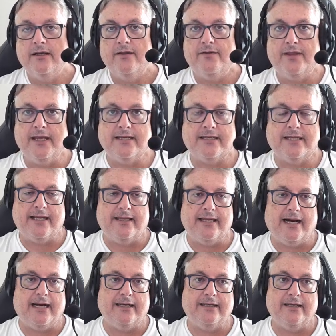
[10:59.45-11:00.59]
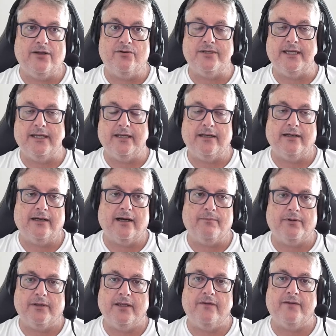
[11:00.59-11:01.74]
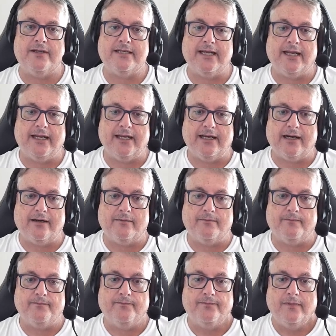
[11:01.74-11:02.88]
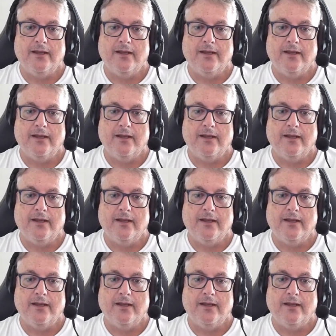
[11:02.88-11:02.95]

things that using, I believe it's a, um,